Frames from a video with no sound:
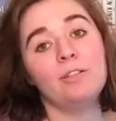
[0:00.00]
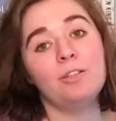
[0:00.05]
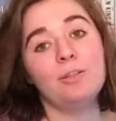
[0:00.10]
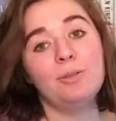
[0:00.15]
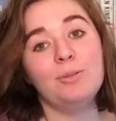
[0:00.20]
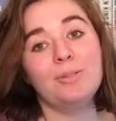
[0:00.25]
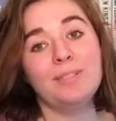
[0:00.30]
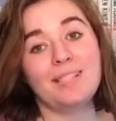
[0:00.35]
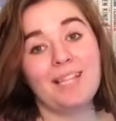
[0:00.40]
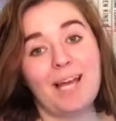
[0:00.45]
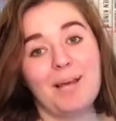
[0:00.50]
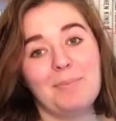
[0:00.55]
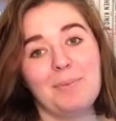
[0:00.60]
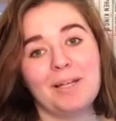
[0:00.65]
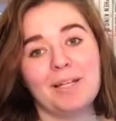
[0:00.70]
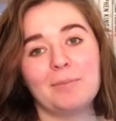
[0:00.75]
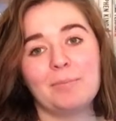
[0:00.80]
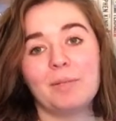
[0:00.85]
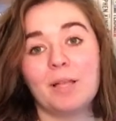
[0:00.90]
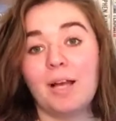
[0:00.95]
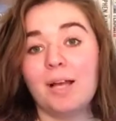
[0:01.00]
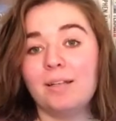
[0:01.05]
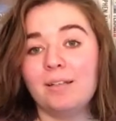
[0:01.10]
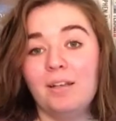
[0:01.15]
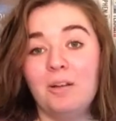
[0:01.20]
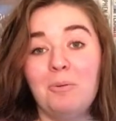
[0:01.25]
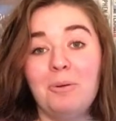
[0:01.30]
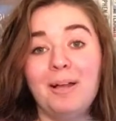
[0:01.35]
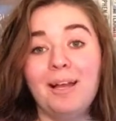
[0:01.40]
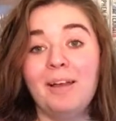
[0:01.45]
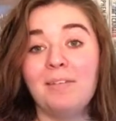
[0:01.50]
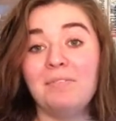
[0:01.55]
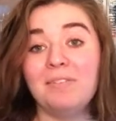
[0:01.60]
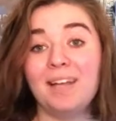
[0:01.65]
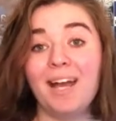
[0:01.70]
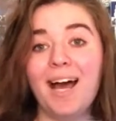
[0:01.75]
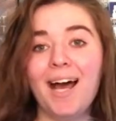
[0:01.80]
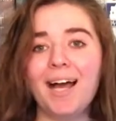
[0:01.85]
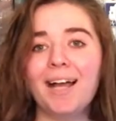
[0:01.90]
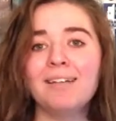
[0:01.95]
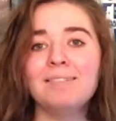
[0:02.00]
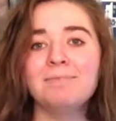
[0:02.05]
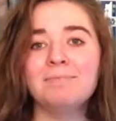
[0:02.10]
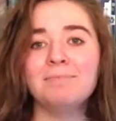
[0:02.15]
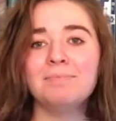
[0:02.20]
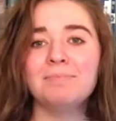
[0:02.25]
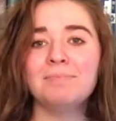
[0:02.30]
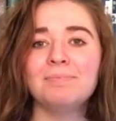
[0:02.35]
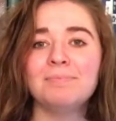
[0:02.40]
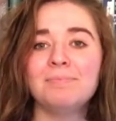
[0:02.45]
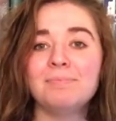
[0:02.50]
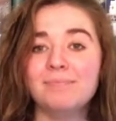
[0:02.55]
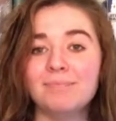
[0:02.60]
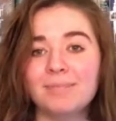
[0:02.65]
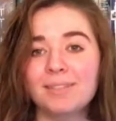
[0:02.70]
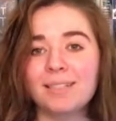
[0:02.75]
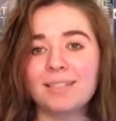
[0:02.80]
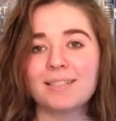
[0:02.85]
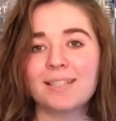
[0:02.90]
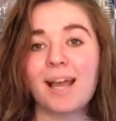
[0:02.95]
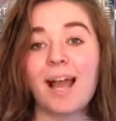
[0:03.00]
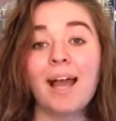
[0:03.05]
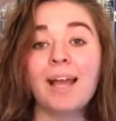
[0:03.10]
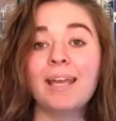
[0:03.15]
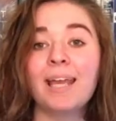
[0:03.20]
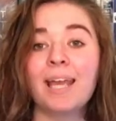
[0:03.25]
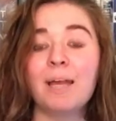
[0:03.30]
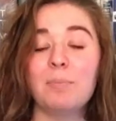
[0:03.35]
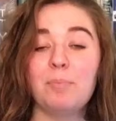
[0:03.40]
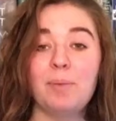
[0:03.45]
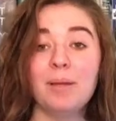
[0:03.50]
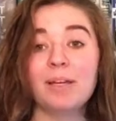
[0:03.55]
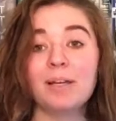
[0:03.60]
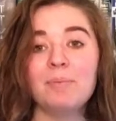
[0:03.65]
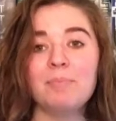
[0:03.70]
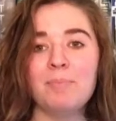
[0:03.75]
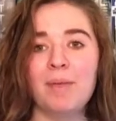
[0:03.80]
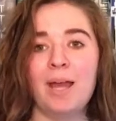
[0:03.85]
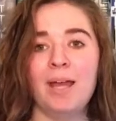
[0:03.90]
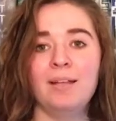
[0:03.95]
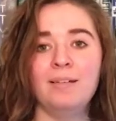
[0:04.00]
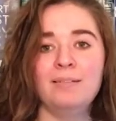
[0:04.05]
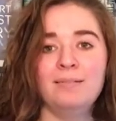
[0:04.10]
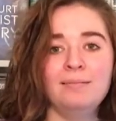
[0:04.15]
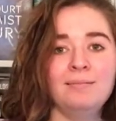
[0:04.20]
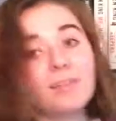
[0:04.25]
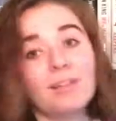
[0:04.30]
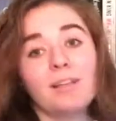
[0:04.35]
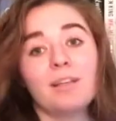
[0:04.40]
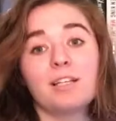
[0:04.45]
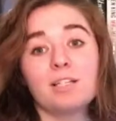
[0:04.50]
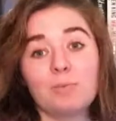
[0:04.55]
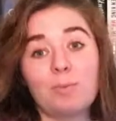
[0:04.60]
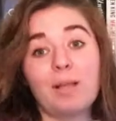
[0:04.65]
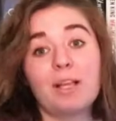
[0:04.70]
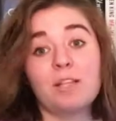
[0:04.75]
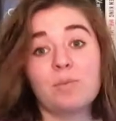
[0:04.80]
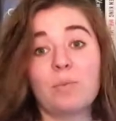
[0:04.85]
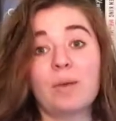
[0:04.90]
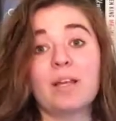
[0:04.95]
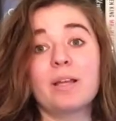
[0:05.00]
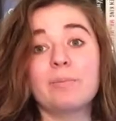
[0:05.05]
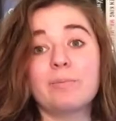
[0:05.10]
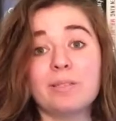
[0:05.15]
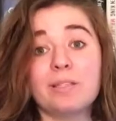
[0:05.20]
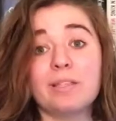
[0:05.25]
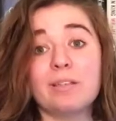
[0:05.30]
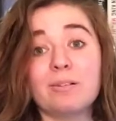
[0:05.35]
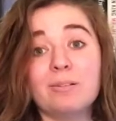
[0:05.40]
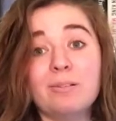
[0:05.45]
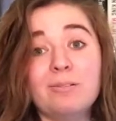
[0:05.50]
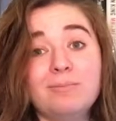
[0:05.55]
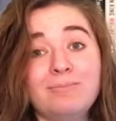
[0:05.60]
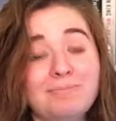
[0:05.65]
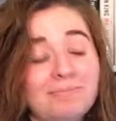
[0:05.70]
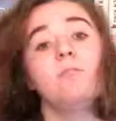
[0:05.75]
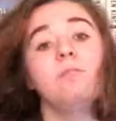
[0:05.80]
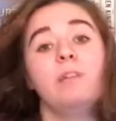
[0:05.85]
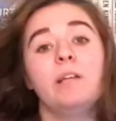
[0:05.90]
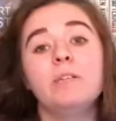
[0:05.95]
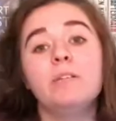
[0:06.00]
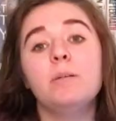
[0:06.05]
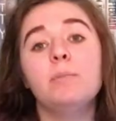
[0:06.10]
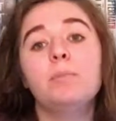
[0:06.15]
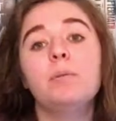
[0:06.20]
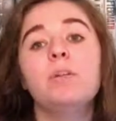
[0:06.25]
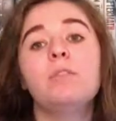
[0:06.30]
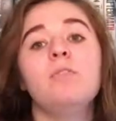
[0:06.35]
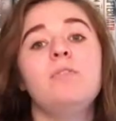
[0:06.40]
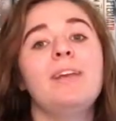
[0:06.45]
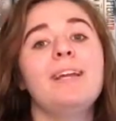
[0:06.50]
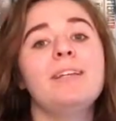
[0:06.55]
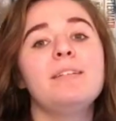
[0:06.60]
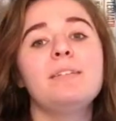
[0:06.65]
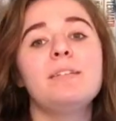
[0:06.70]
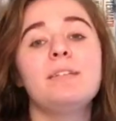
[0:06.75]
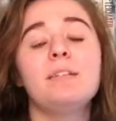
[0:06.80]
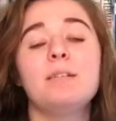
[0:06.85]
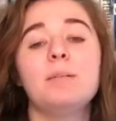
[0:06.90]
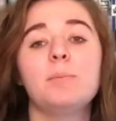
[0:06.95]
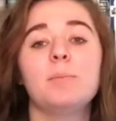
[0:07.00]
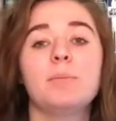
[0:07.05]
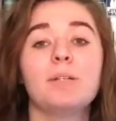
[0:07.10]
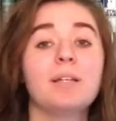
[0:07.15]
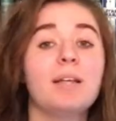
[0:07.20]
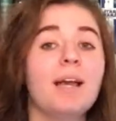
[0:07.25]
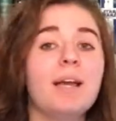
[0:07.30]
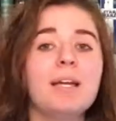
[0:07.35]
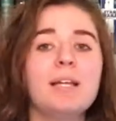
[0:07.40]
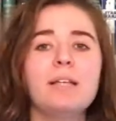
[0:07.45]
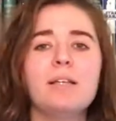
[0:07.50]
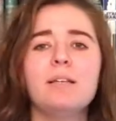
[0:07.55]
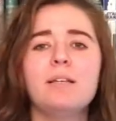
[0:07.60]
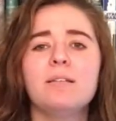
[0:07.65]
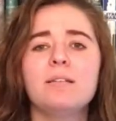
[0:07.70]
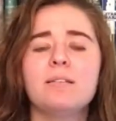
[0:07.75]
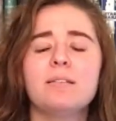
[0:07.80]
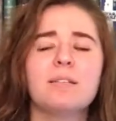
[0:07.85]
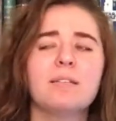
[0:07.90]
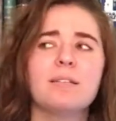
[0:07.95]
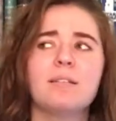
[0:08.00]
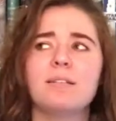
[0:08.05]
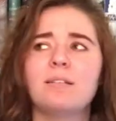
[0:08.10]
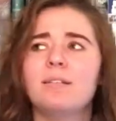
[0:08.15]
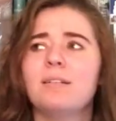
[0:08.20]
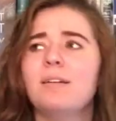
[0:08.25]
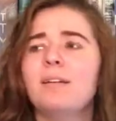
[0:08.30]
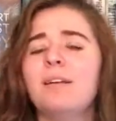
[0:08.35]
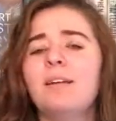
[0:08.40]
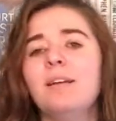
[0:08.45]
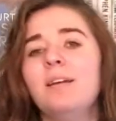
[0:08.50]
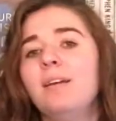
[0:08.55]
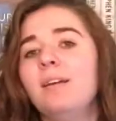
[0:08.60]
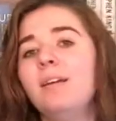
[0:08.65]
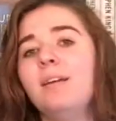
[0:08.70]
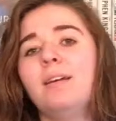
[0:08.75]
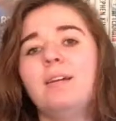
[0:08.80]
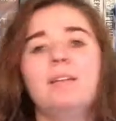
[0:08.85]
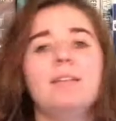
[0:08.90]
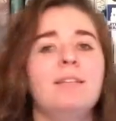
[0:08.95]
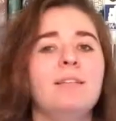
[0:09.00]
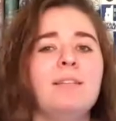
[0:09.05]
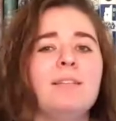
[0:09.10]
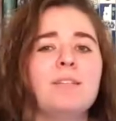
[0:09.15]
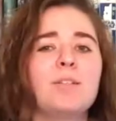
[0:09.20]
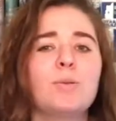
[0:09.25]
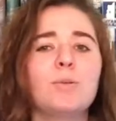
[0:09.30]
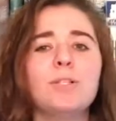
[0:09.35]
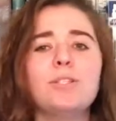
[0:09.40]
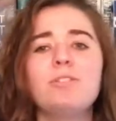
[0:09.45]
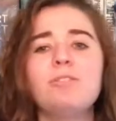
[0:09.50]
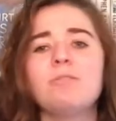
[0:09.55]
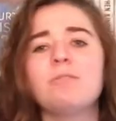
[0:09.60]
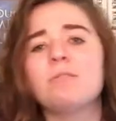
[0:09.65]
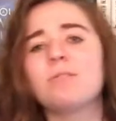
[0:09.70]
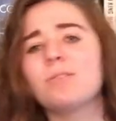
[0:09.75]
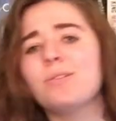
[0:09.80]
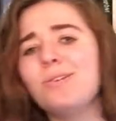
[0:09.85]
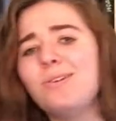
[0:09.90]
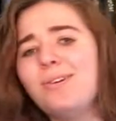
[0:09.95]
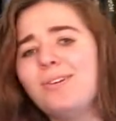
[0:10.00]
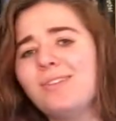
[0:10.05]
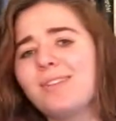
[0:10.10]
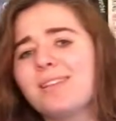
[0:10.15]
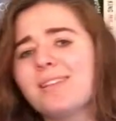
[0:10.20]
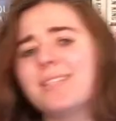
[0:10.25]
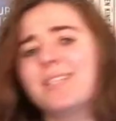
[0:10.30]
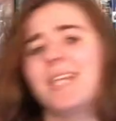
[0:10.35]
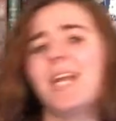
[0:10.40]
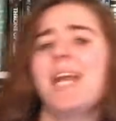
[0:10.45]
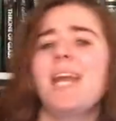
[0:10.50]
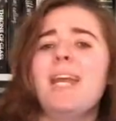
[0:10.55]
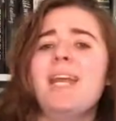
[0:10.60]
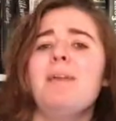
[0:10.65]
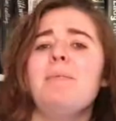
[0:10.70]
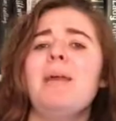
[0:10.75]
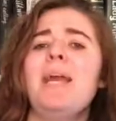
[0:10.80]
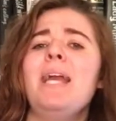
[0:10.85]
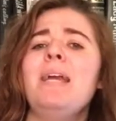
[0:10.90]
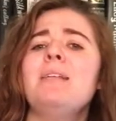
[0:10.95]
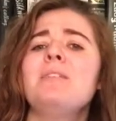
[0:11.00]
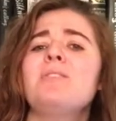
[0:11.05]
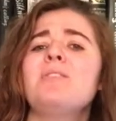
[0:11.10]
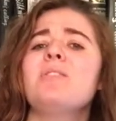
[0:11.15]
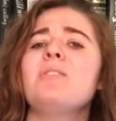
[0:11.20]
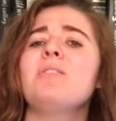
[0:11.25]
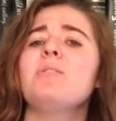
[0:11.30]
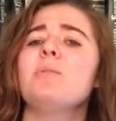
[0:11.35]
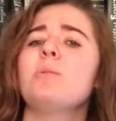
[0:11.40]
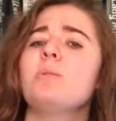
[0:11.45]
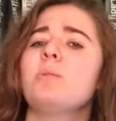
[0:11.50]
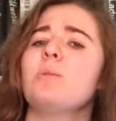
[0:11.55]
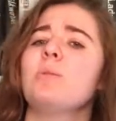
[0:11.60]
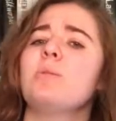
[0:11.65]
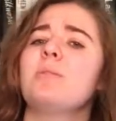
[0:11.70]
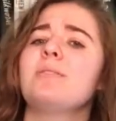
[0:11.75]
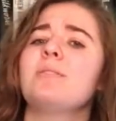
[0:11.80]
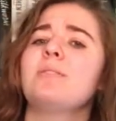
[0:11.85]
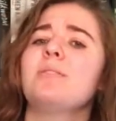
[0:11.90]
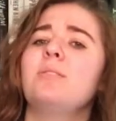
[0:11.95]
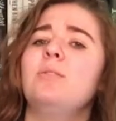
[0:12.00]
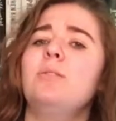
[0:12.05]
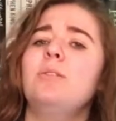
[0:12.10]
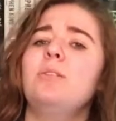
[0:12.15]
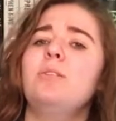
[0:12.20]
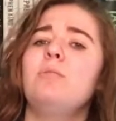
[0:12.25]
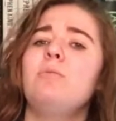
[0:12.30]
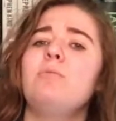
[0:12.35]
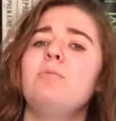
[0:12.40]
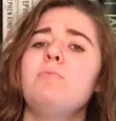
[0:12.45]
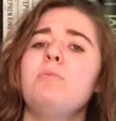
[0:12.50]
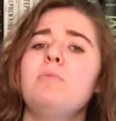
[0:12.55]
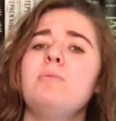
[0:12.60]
used that pickup line? No, I have not, because I can't pick up men. Explains why I'm single. Favorite book fandom? Guys, these questions are all the same answer. Court of Thorns and